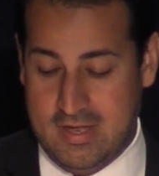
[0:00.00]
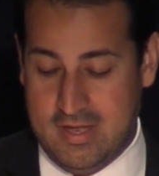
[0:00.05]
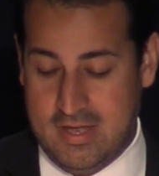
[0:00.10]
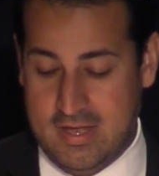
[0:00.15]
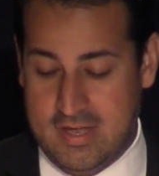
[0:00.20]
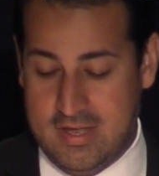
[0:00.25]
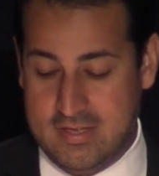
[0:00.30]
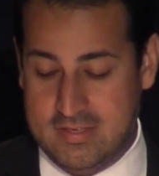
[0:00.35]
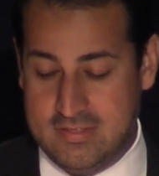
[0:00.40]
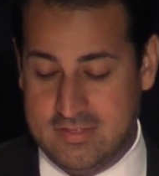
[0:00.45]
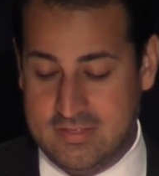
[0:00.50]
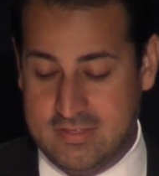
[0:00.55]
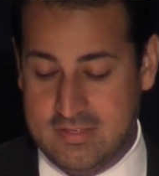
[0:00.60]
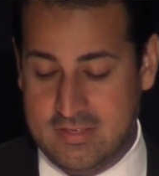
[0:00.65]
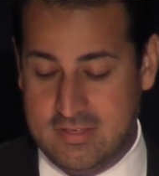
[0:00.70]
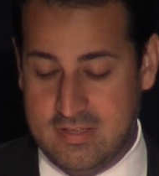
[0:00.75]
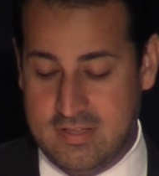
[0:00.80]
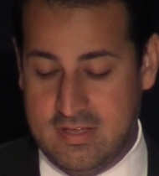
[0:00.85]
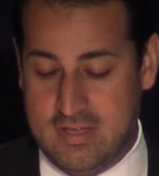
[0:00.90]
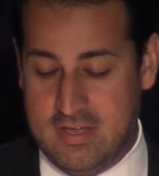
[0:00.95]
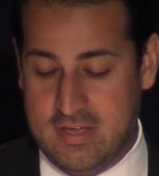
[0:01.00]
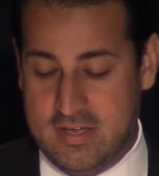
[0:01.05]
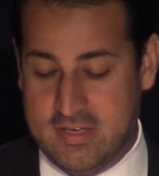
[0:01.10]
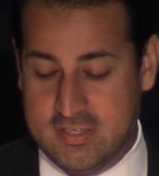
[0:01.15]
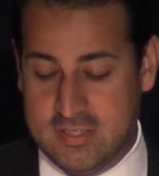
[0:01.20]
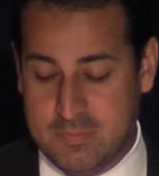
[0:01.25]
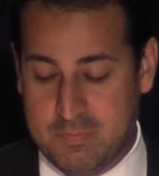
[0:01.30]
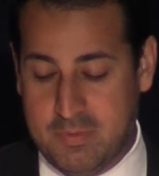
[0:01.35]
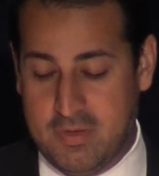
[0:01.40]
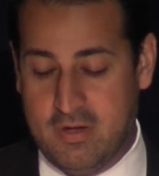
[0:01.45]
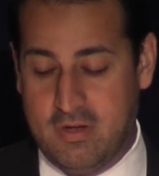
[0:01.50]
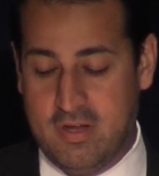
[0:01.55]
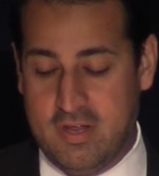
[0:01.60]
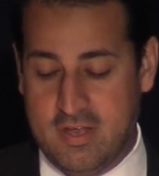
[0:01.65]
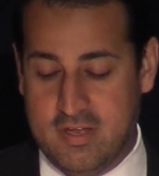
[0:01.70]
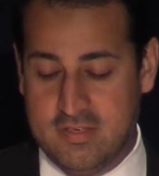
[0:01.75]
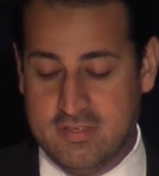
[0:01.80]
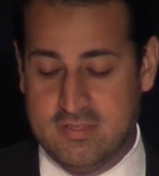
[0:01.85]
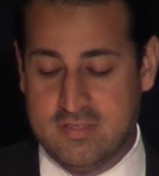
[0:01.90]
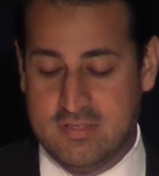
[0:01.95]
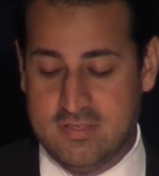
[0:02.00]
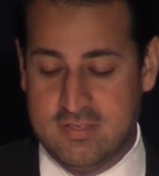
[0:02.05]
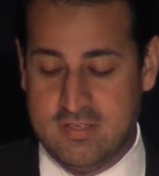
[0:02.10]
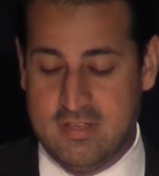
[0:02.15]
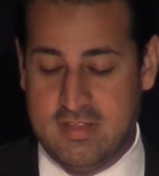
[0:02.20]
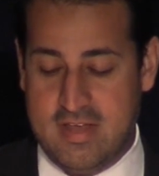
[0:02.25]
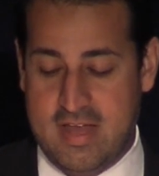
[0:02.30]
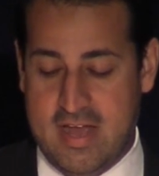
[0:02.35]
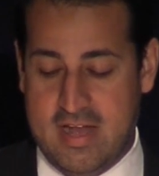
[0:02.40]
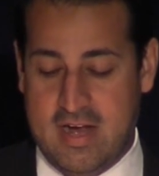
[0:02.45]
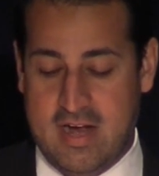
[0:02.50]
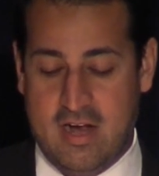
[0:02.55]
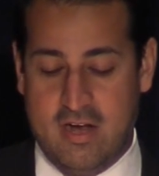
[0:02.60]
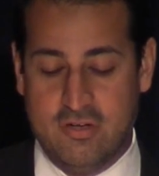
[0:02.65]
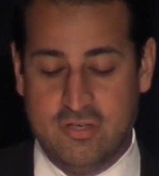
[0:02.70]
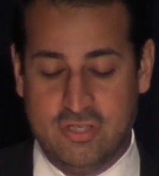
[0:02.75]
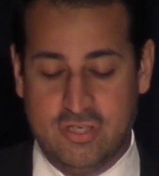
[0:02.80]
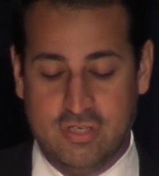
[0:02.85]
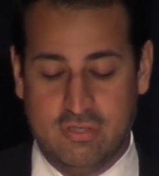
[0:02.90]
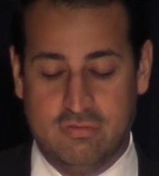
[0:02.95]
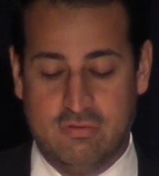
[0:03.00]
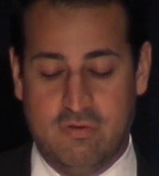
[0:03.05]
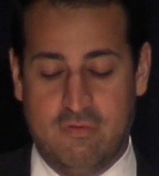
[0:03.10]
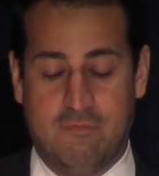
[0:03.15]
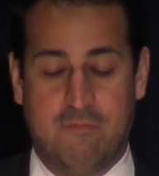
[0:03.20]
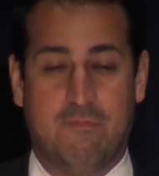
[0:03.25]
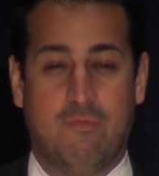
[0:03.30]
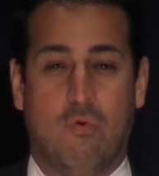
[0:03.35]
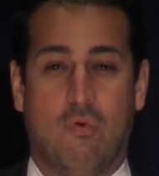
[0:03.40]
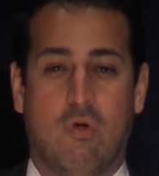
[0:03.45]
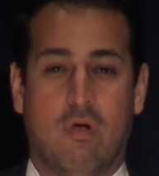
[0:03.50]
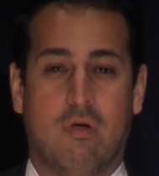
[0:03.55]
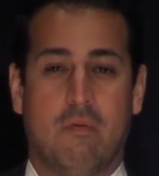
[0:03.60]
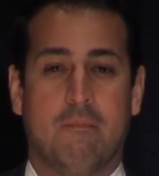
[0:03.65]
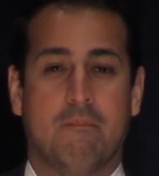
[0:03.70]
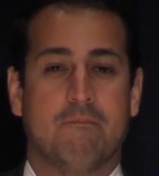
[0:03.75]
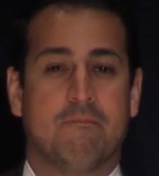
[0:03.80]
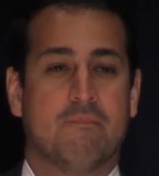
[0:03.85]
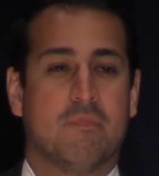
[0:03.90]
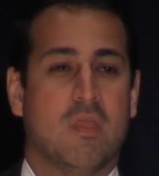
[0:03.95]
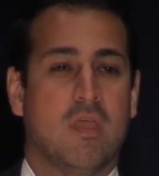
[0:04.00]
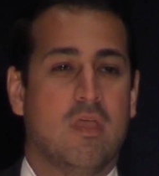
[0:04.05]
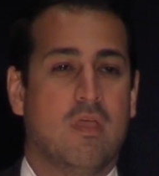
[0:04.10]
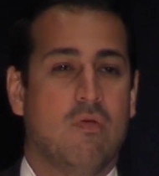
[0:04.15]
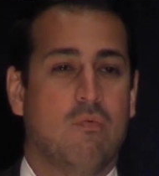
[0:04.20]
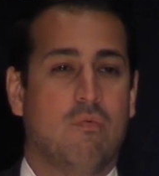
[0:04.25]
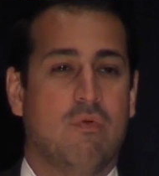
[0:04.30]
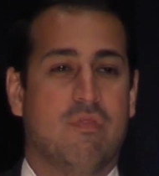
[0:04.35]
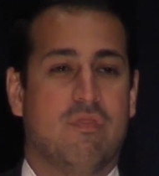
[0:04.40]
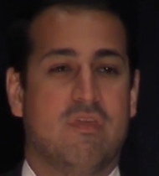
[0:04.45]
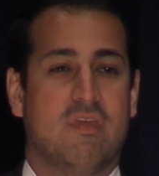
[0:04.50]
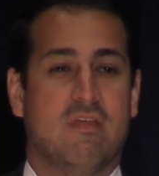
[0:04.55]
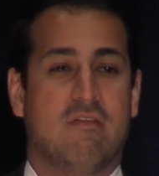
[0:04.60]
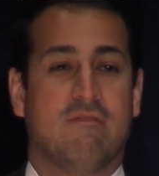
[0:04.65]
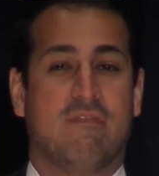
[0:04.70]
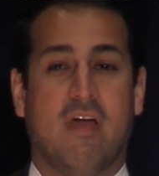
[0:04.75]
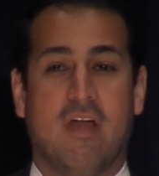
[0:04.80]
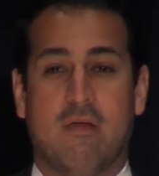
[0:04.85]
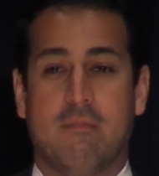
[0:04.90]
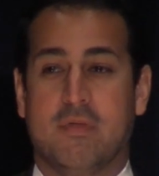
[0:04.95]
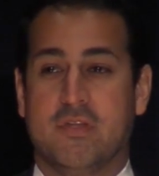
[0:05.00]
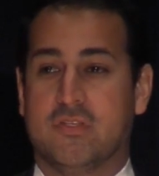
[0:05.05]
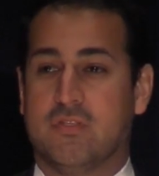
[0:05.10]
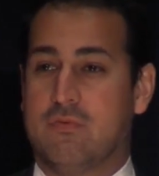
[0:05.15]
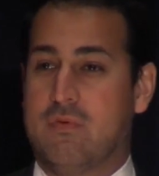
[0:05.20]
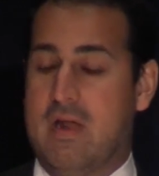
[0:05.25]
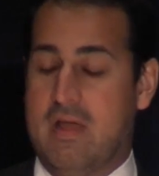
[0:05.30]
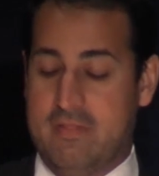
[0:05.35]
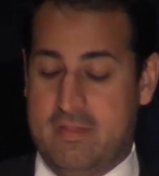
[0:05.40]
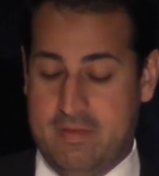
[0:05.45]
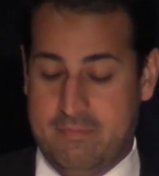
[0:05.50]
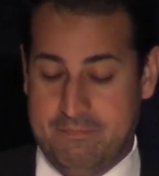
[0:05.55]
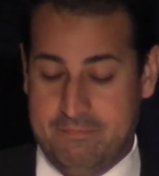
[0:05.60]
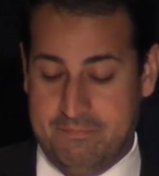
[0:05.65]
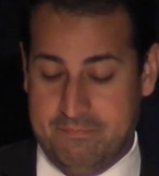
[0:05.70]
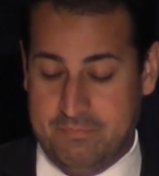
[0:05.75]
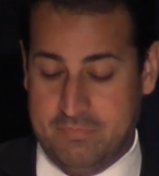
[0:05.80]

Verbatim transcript: is the experience that our children form with the environments around them,